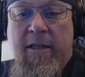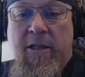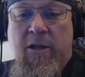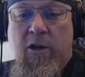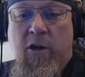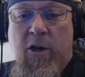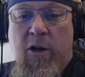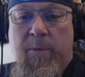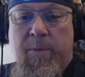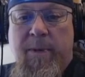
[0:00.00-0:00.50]

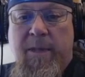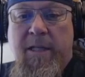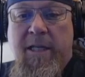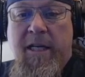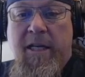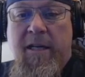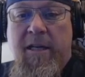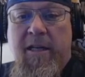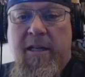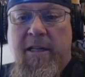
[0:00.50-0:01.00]
dark
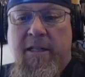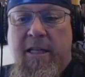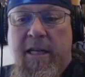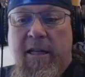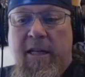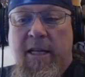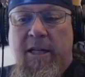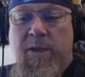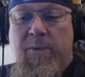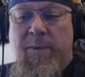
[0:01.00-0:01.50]
patina because
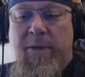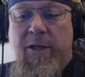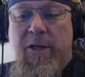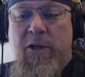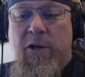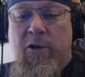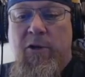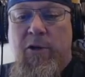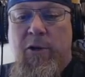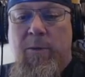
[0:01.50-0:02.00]
that lets me
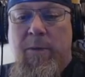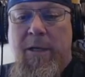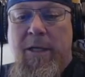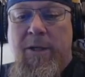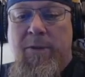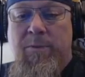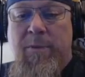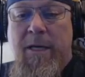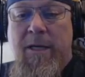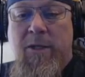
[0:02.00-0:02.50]
know
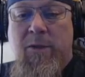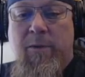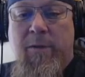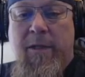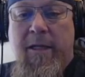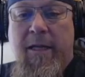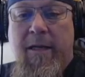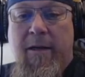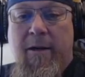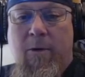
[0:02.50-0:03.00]
nobody's messed
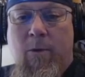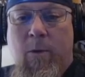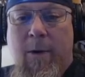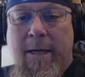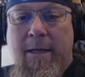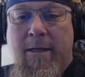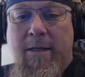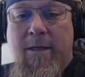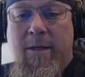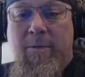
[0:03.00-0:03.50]
with it in
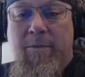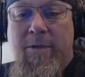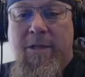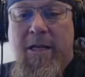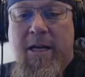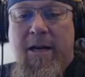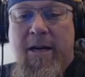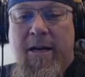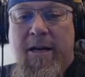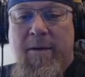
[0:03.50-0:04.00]
quite some
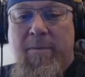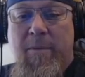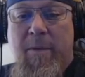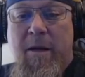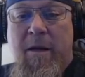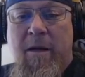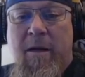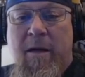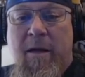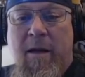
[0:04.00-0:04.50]
time.
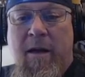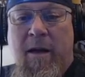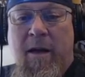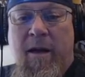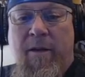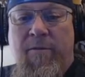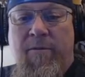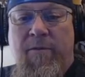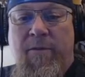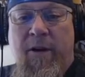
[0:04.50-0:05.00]

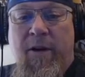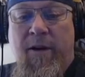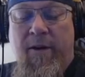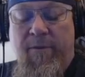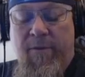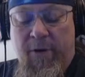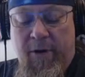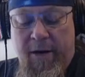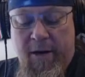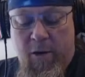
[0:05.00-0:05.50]

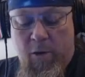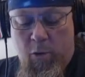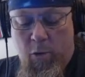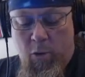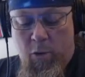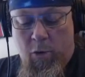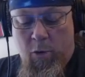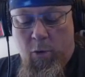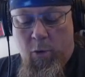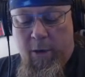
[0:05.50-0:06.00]
Very
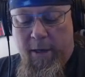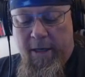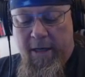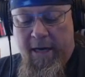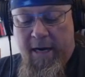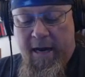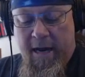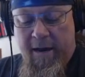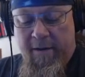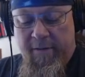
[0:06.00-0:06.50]
cool coin
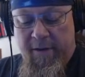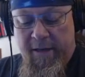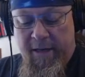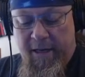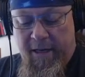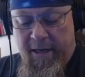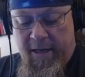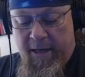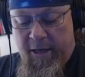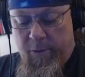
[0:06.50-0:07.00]
to have in
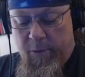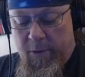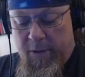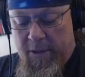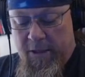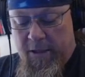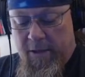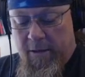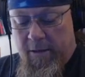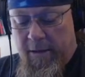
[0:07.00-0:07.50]

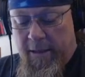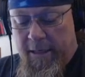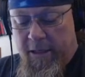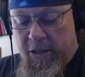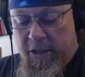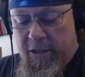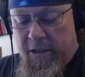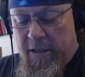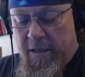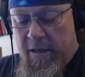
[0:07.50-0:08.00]
anyone's
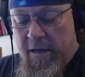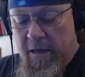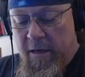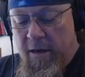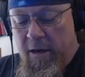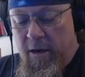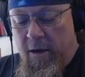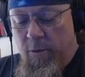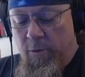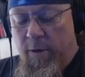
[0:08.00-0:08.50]
collection.
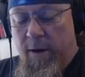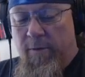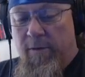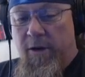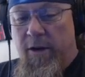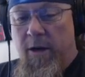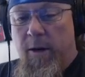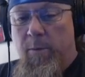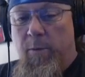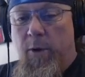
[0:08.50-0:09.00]
We have a
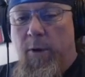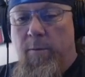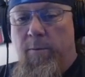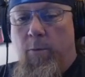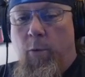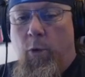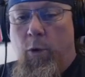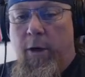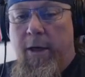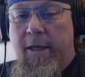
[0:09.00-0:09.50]
number of
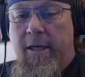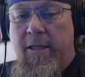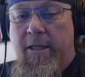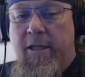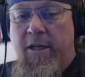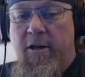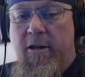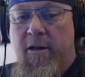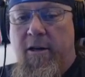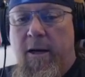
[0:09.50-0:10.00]
Morgans
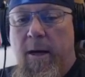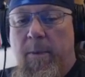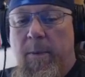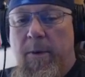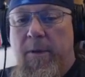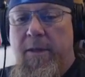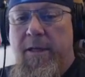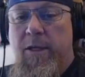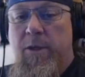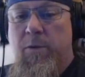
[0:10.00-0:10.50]
here. A
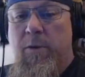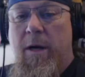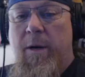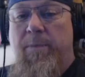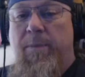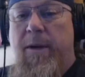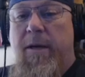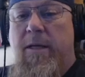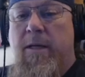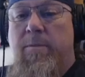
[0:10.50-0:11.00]
couple of these, when I
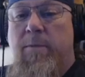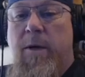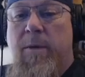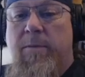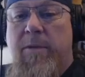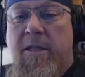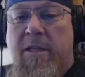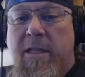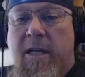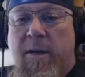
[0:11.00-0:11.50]
picked them
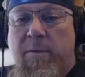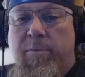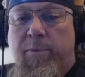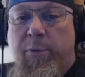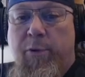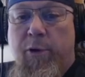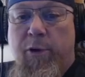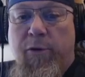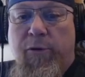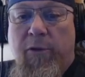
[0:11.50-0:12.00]
up, they said
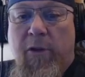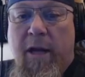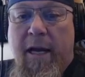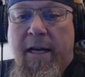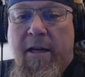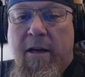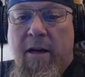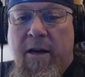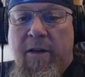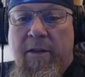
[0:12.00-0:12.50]

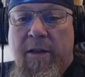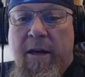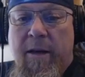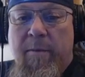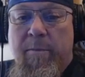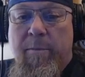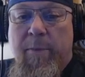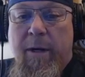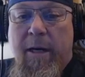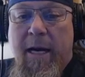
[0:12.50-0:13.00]
proof-like on
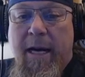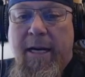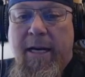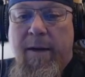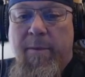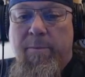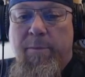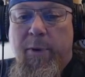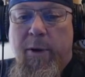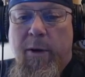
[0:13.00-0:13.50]
them, but I
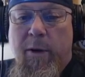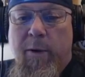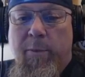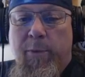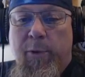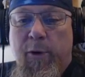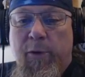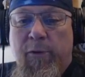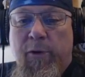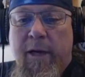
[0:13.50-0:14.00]
didn't put a
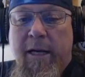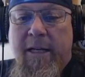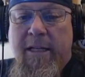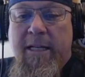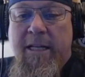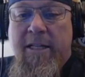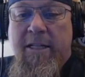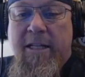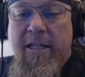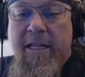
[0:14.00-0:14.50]
proof-like
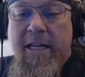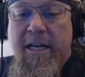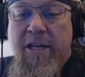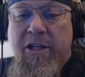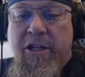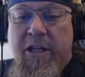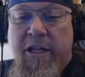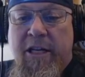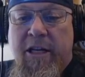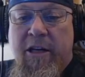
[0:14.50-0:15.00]

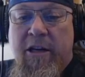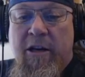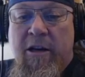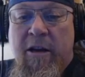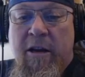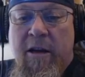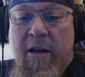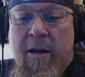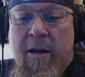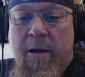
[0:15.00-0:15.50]
designation here.
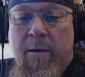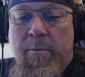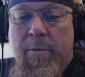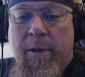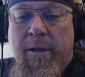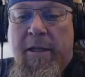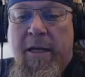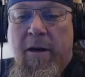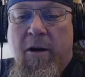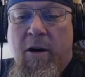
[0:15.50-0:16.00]

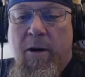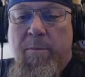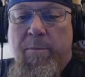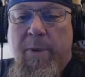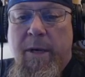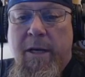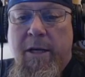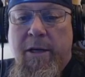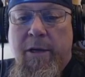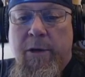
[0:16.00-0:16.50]
But they are
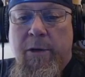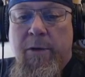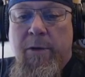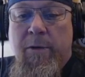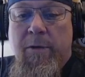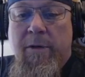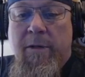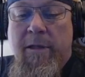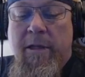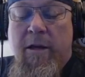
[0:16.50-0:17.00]

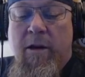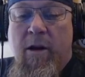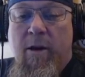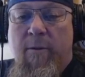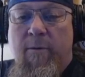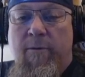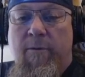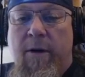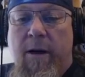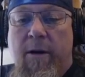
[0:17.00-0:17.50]
BU. They
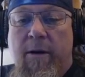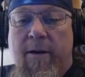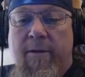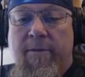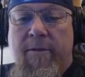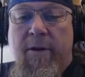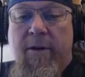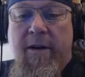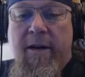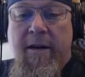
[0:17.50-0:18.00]
are
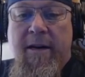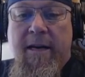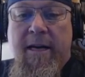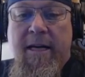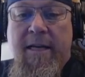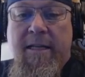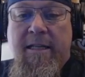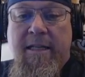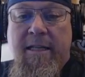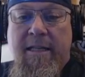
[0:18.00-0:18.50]
very
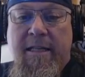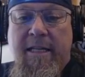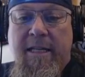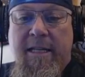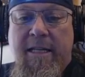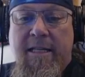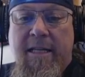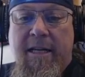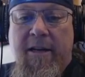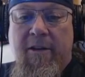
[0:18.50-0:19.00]
nice. The
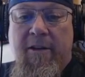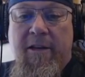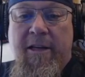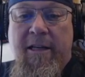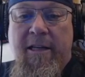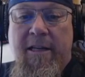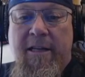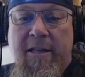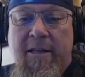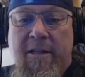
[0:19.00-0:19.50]

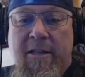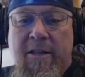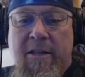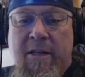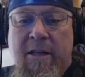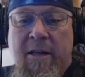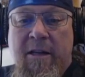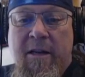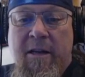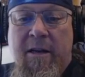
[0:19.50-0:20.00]
detailing
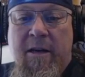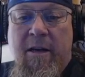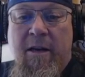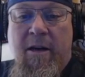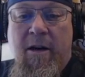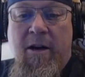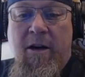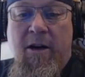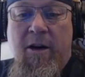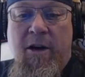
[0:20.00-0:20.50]
is
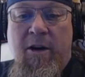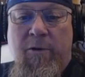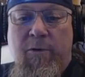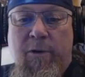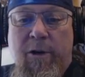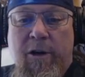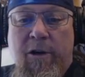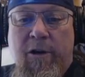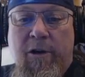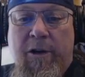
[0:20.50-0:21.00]

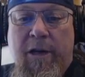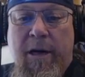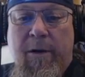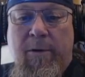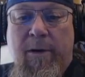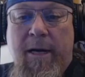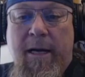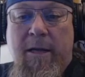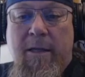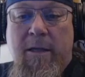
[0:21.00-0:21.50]
unreal. That
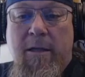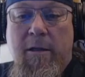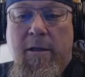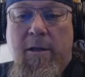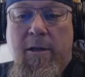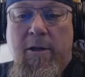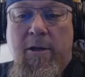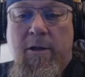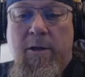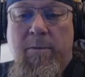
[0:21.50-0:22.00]
one has a
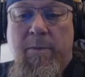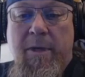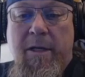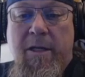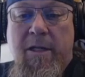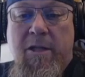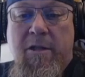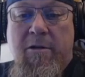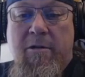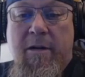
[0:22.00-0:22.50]
little
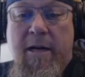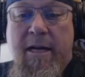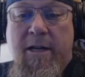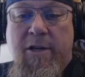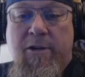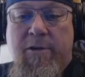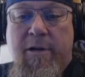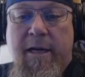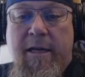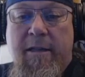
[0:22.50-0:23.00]
bitty
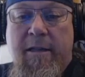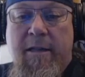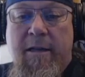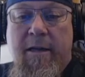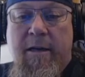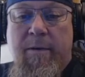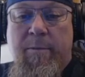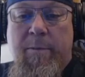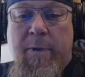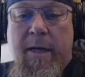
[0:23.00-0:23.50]
scratch right
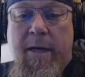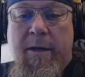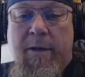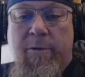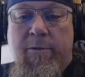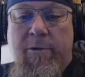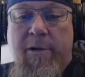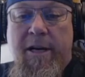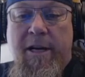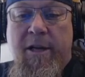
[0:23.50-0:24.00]
there by
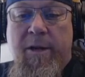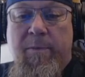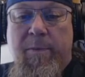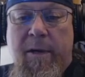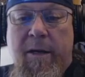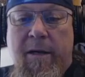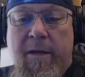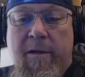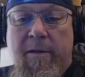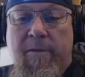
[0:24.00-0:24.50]
the wreath,
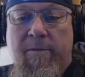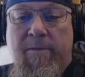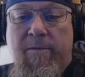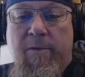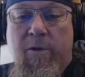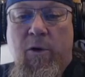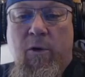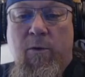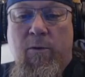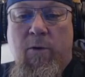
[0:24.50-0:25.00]
but
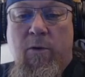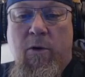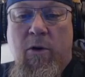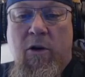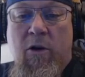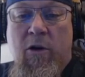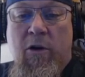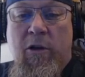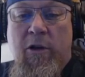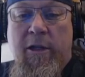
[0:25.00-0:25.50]

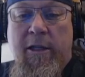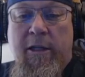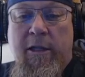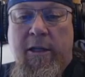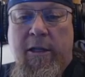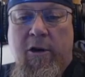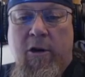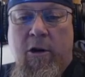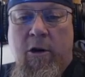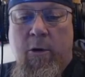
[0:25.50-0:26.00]
overall, look at
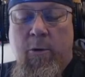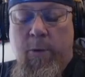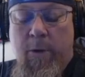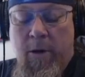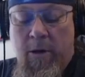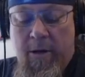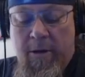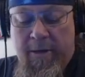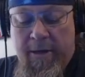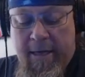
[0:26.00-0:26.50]
the
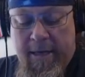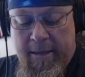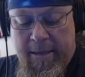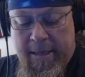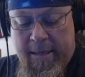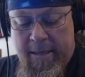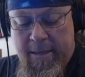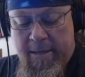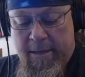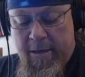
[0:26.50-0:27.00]
cartwheel on that.
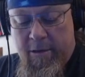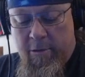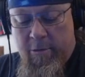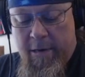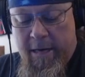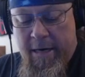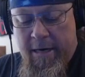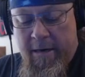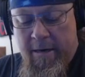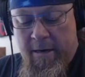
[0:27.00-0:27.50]
That is a
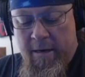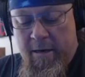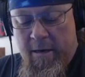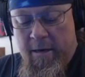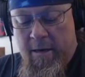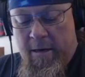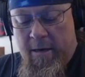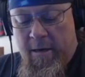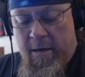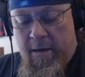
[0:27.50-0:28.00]
great
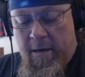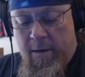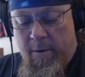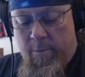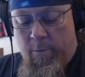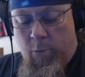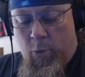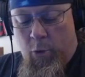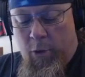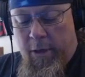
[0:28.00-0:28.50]

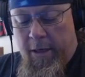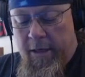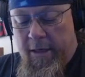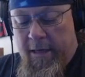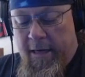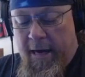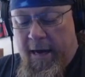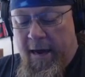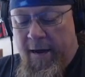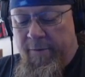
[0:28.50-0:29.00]
Morgan
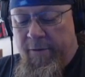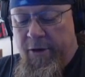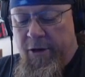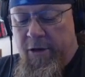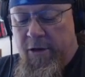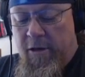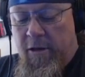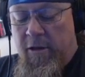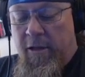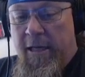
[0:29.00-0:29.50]
to have in
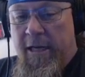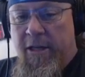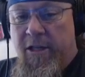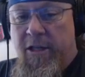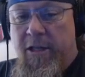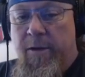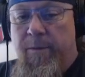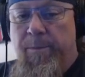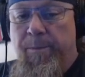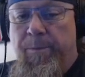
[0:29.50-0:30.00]
your
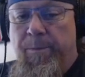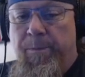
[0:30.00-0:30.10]
collection.